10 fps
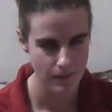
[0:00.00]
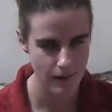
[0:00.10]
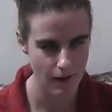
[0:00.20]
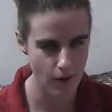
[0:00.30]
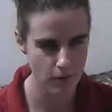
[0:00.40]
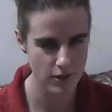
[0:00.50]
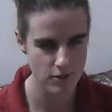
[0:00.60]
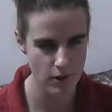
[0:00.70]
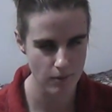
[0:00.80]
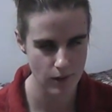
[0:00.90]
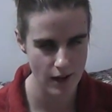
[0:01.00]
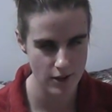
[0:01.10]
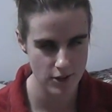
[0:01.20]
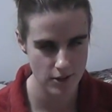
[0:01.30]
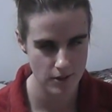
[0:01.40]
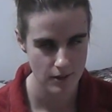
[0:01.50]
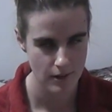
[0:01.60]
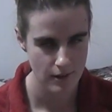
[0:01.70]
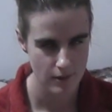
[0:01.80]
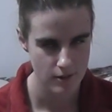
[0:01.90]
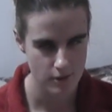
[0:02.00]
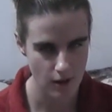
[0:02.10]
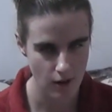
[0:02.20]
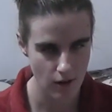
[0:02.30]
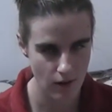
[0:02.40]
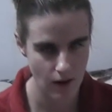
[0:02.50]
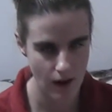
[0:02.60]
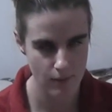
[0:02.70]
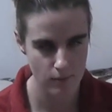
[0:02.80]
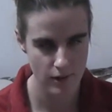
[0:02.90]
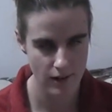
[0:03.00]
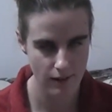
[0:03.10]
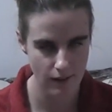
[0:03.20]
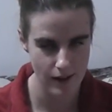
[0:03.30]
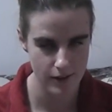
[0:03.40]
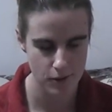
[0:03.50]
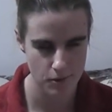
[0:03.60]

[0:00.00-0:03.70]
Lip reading: on this workplace. So I'm really glad